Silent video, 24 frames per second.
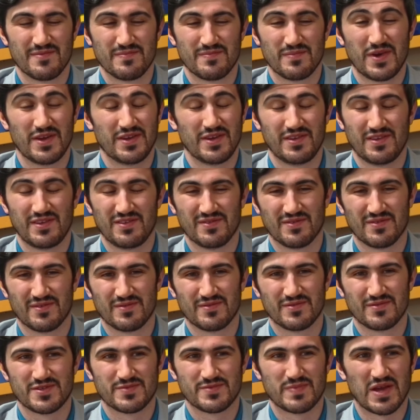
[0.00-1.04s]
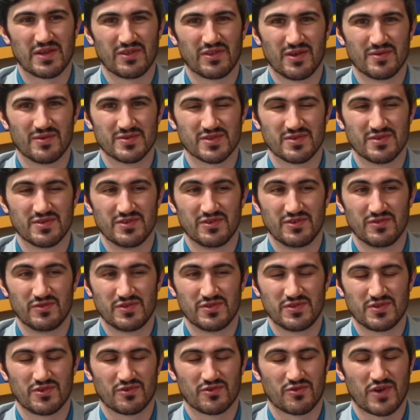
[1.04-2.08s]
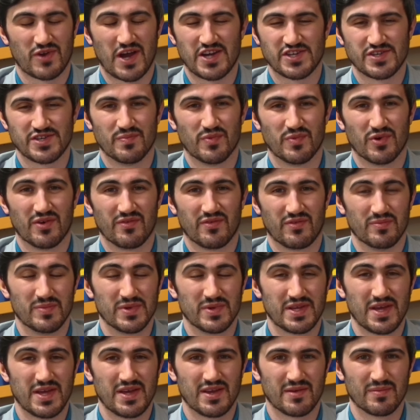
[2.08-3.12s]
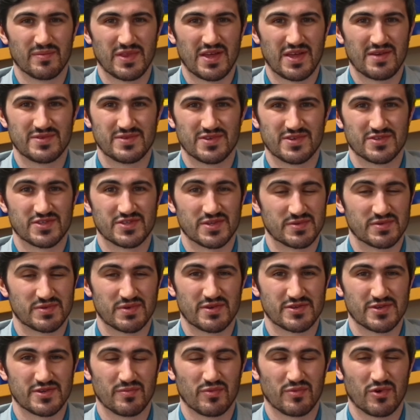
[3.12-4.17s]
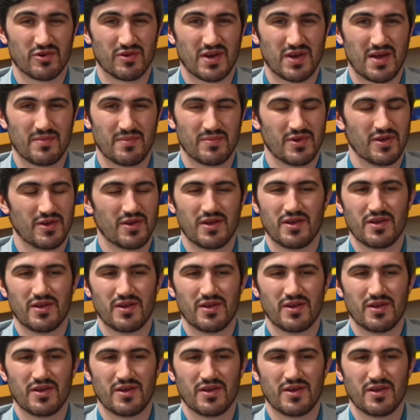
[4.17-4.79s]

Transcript: many speculated was going to crash and burn from the beginning, but that was their subscription program.